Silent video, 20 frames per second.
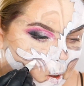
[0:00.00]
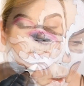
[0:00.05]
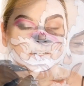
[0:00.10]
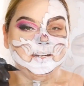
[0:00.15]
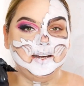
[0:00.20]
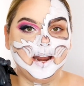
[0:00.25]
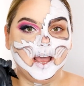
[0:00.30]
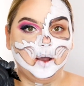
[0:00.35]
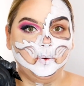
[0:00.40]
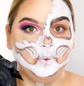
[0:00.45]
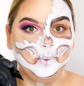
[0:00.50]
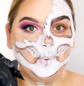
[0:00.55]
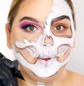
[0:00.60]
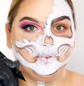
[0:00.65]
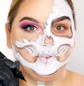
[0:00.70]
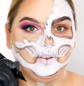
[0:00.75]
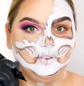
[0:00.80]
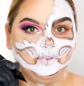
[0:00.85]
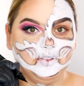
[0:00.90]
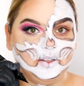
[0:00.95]
Now with
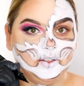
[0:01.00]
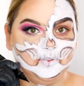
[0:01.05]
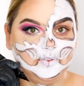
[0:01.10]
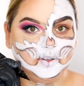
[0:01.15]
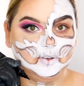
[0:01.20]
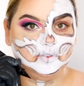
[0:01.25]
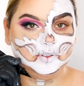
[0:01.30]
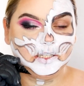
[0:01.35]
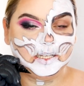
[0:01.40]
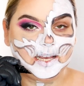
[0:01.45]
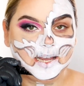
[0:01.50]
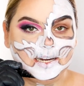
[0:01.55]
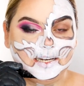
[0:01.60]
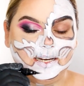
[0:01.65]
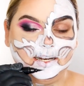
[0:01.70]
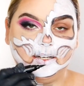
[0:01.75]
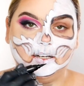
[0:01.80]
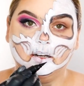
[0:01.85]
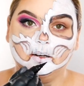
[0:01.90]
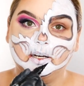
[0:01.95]
my 50-50
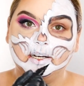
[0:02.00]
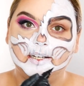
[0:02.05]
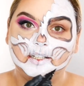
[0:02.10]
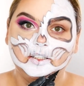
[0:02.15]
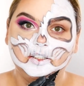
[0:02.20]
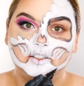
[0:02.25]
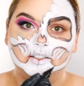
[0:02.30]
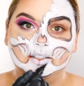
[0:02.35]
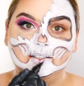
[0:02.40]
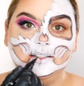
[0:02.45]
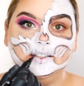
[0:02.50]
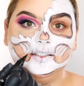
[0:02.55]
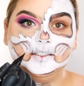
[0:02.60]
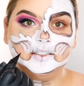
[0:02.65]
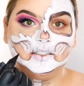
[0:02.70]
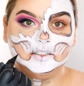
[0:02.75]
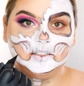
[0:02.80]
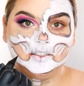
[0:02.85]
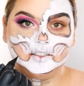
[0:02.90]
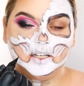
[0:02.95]
eyeliner, I'm going to do the
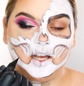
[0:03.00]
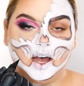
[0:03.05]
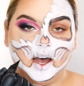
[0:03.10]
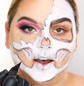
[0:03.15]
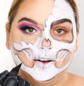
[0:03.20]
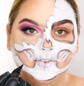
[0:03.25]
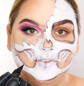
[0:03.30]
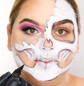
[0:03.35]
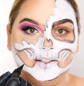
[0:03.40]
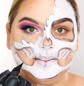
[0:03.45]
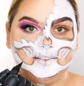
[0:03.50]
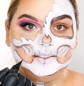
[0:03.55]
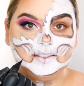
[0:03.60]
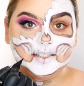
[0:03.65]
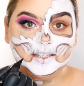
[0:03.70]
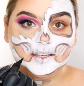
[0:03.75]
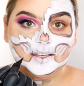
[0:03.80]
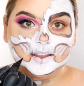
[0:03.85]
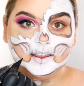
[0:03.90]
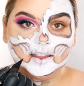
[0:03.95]
details of the
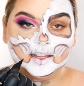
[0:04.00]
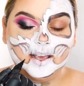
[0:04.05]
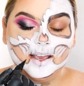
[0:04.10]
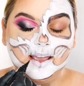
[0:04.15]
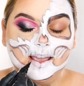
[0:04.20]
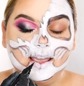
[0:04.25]
teeth.